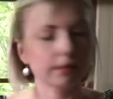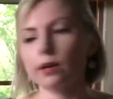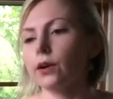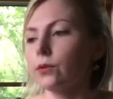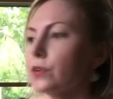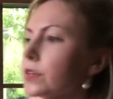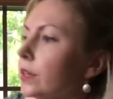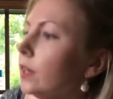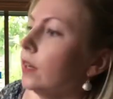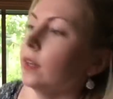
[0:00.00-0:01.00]
around,
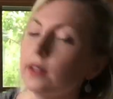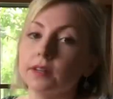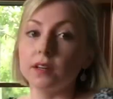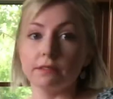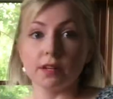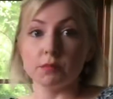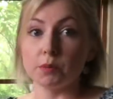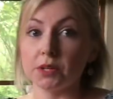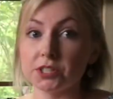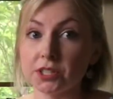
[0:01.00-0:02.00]
give them a
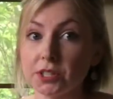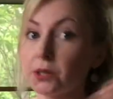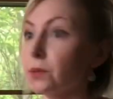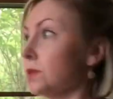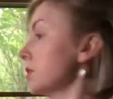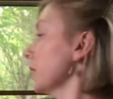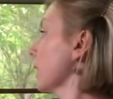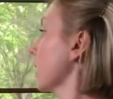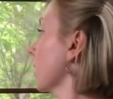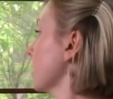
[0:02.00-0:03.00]
bunch of those
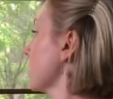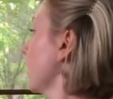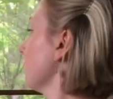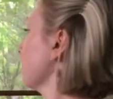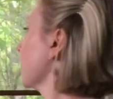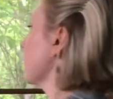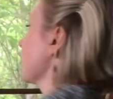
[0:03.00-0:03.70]
and have them go